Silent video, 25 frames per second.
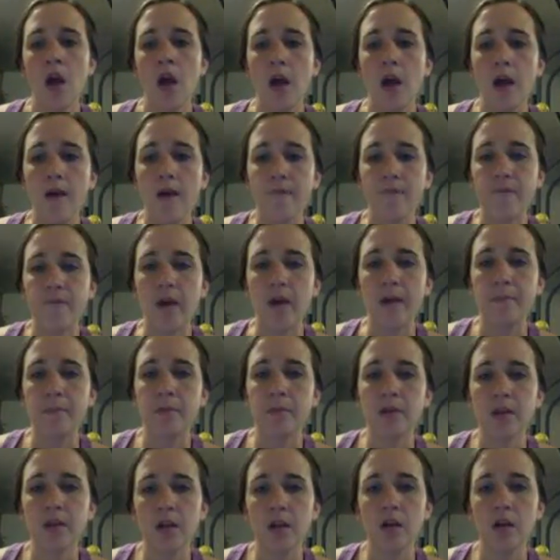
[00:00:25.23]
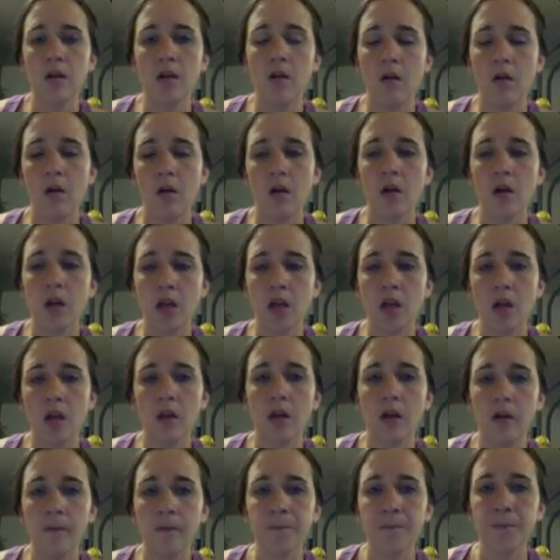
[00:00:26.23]
and 5% are
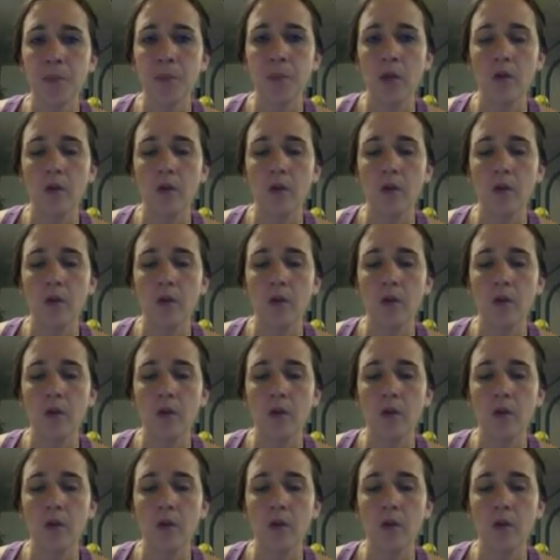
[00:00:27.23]
ELL.